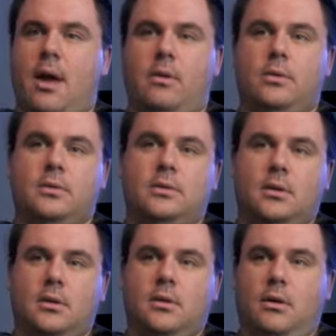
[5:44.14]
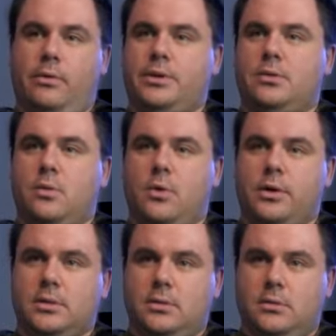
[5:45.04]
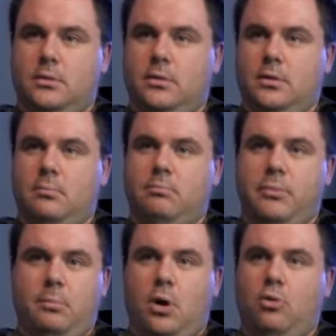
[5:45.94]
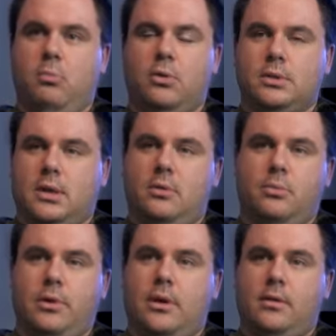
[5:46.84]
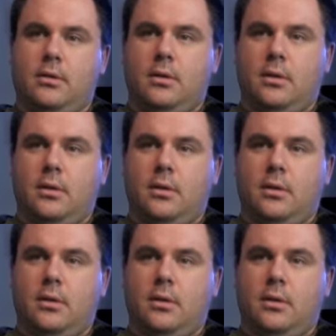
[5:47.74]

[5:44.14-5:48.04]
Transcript: Howard's original works to the, the pulp books that got put out.